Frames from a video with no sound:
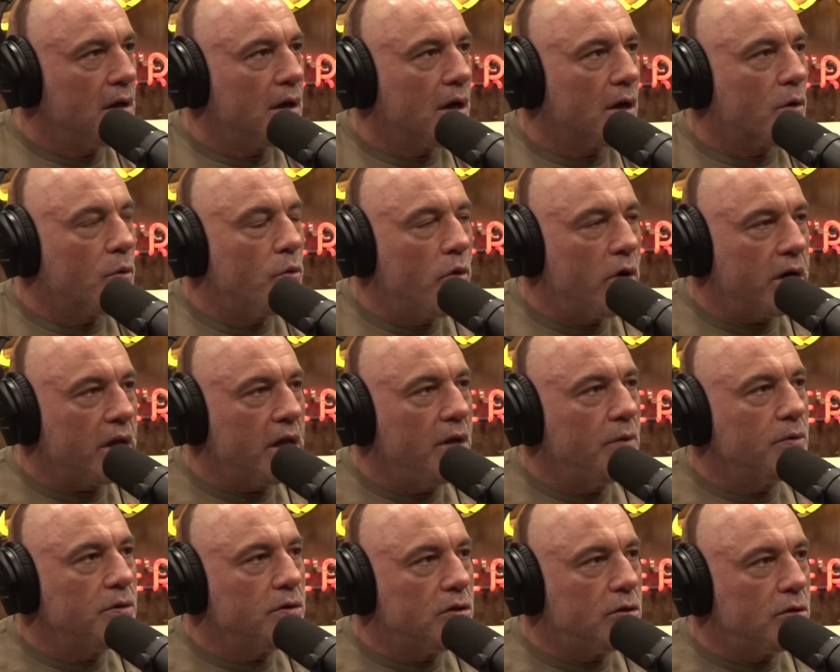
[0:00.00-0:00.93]
Like, what
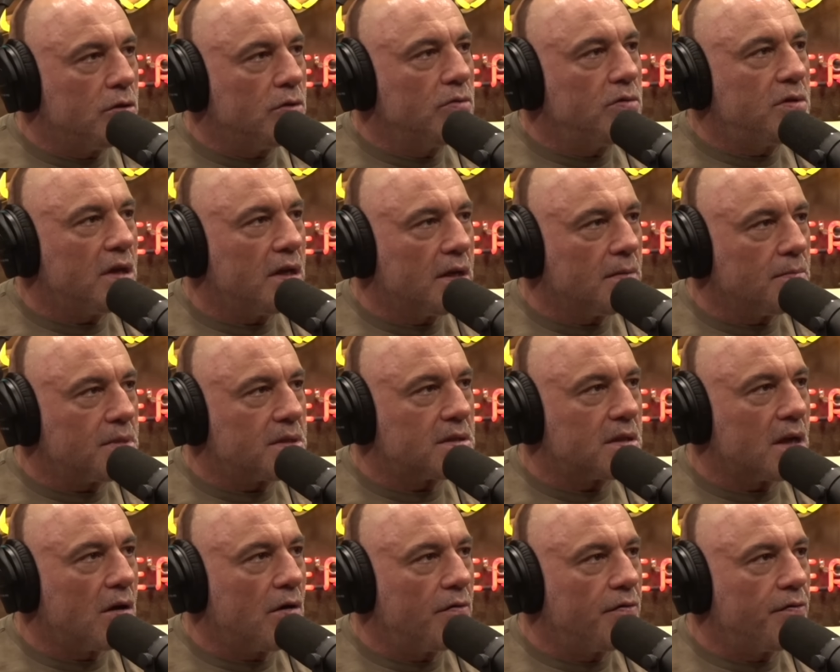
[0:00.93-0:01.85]
he would do to
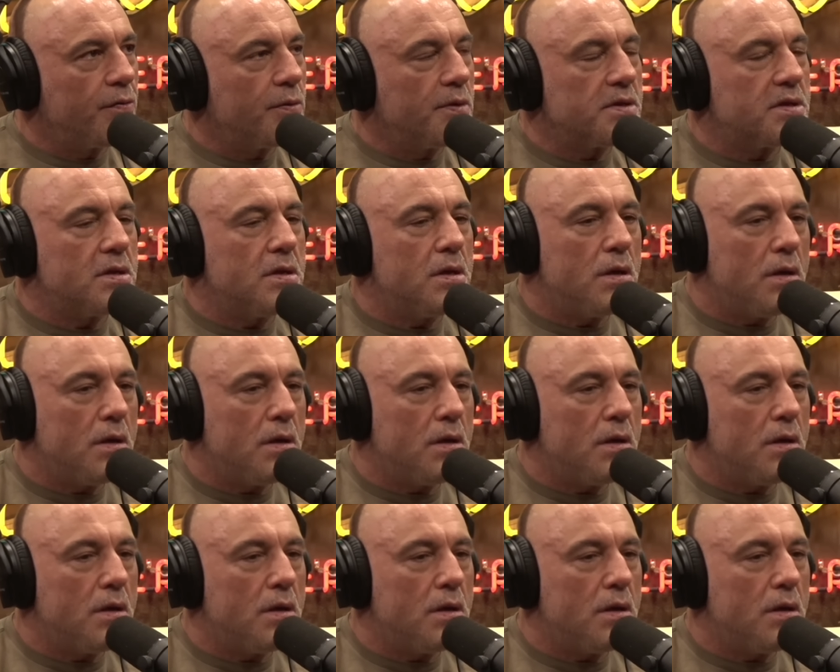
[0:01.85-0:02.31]
himself was